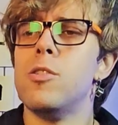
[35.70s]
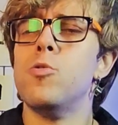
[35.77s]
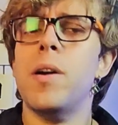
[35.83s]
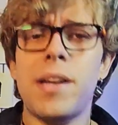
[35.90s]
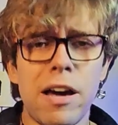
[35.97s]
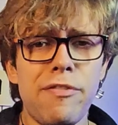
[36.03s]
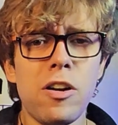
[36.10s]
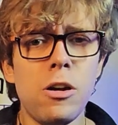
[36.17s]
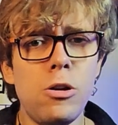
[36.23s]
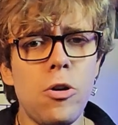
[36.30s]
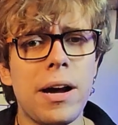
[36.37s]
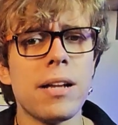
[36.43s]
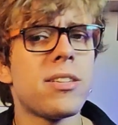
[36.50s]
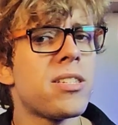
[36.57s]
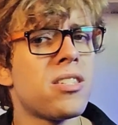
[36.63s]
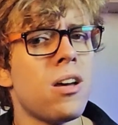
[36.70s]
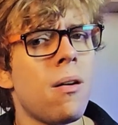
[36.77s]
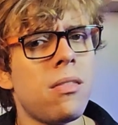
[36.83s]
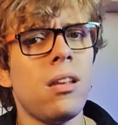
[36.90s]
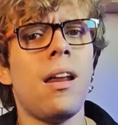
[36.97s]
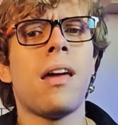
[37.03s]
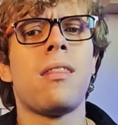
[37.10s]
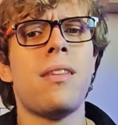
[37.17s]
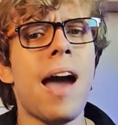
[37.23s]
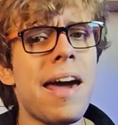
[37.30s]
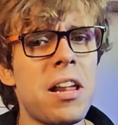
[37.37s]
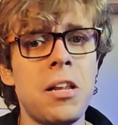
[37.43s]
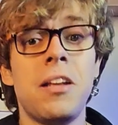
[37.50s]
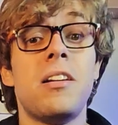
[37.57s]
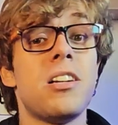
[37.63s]
Whenever you look at something like that
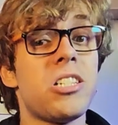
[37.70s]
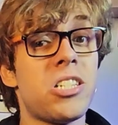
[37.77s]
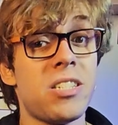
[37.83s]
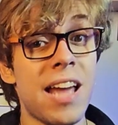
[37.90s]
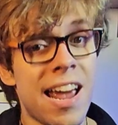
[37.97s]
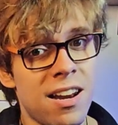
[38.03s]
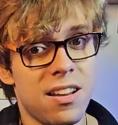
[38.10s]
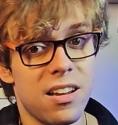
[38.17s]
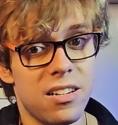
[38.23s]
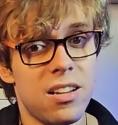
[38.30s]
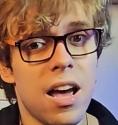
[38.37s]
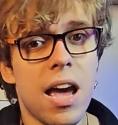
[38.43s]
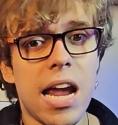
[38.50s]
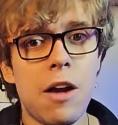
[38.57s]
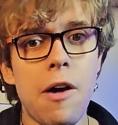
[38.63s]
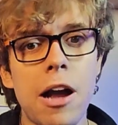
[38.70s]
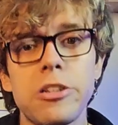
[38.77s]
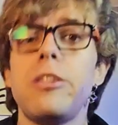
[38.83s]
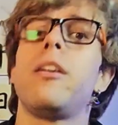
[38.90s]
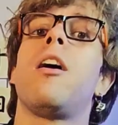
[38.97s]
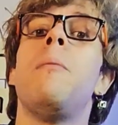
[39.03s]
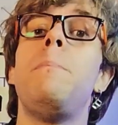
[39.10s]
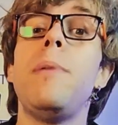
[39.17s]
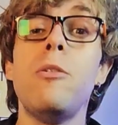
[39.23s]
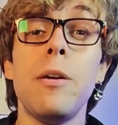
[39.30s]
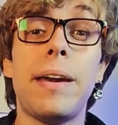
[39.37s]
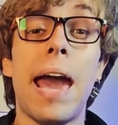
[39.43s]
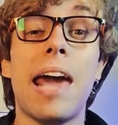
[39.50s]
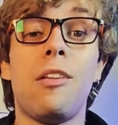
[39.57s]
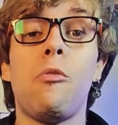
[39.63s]
and understand it, you're actually
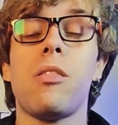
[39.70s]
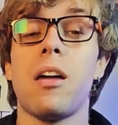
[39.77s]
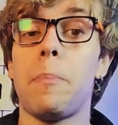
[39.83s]
communicating with a